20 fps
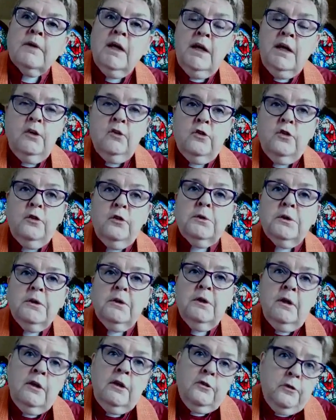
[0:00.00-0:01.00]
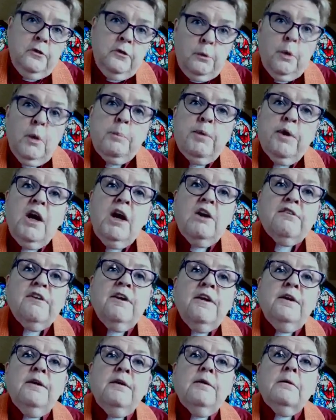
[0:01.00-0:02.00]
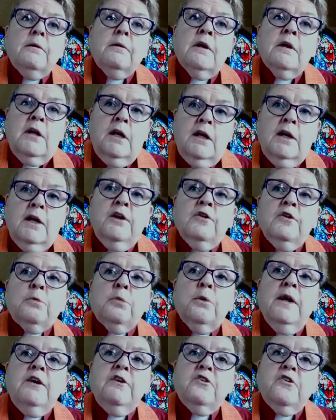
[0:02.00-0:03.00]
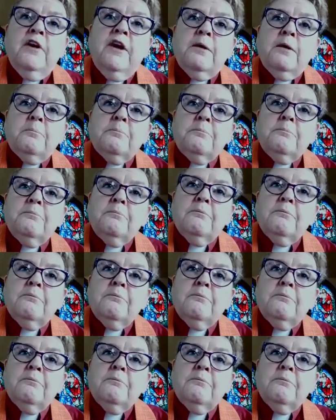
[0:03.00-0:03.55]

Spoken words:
it is through a prophet that God has raised up.